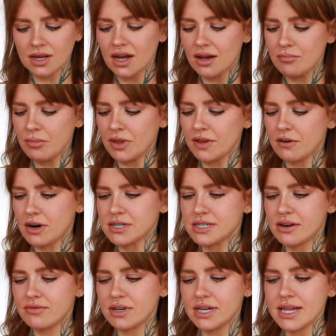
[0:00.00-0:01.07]
um, but there are
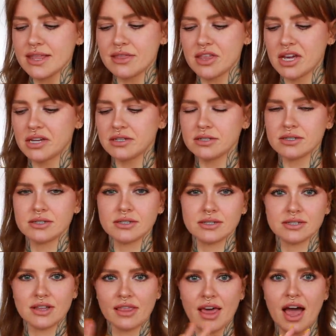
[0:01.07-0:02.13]
definitely
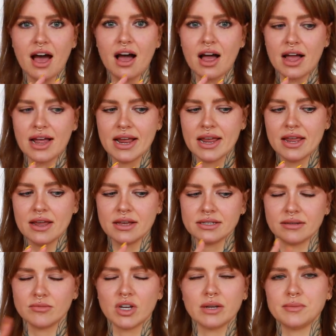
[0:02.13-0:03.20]
things that I
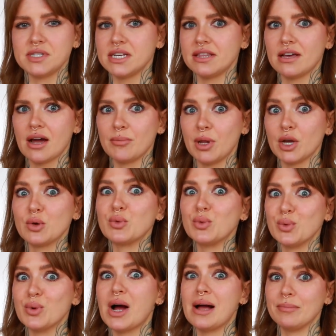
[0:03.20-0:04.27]
sometimes see that I'm like,
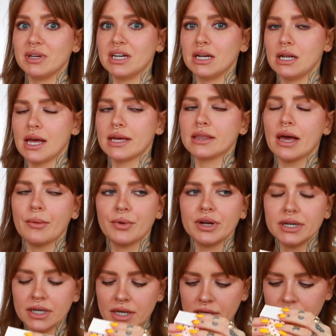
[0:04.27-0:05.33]
ooh, I'm gonna like that
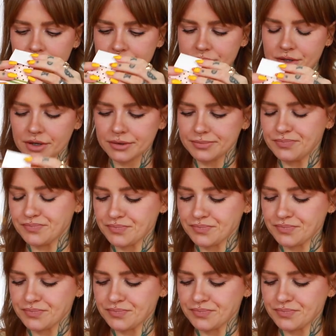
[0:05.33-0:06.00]
one. So